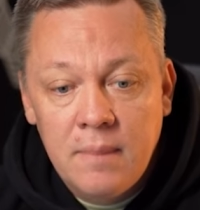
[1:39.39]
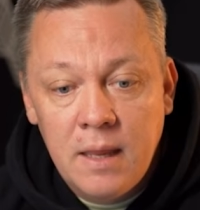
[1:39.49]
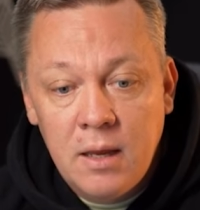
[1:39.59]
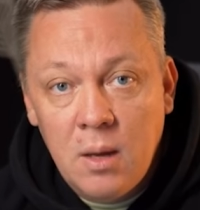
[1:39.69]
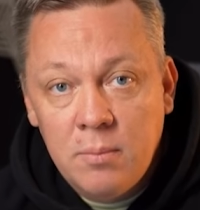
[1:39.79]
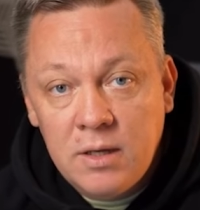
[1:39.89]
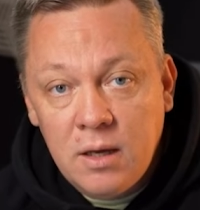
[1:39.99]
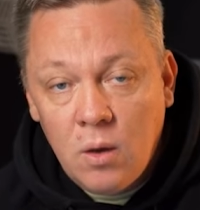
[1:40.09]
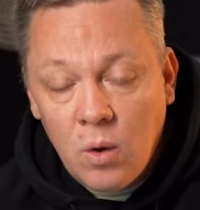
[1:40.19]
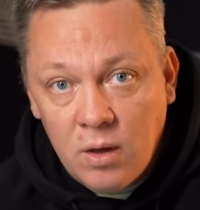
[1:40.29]

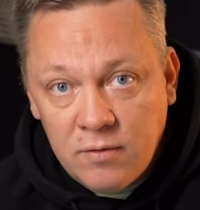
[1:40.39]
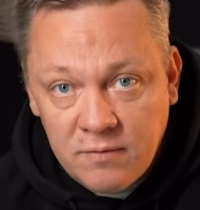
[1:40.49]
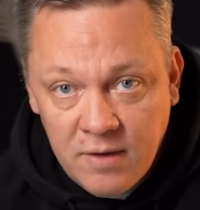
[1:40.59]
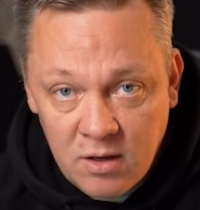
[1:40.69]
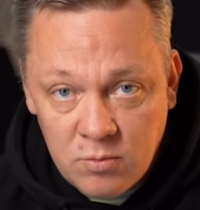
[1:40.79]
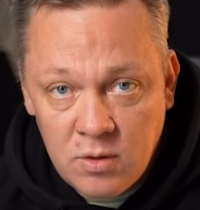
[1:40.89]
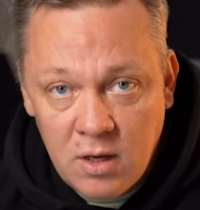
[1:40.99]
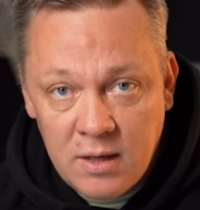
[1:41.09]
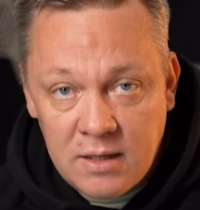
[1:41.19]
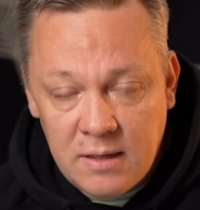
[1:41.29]
encompassing all of the valuable
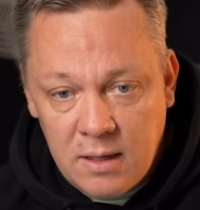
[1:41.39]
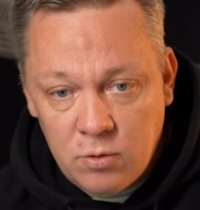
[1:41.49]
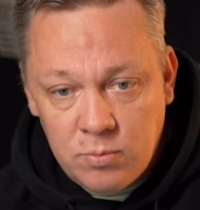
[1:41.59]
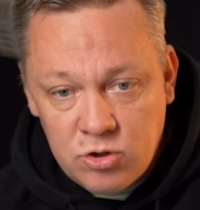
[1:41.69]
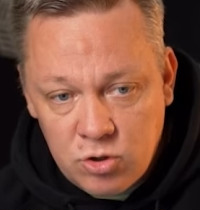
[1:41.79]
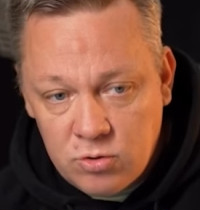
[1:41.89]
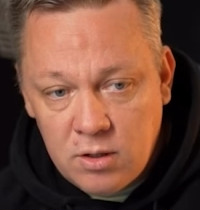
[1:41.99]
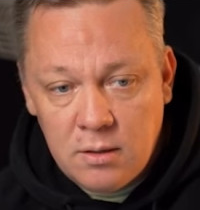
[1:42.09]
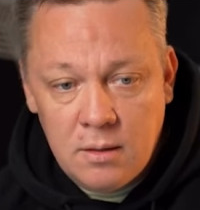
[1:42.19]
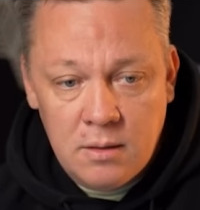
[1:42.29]
content that will be chosen.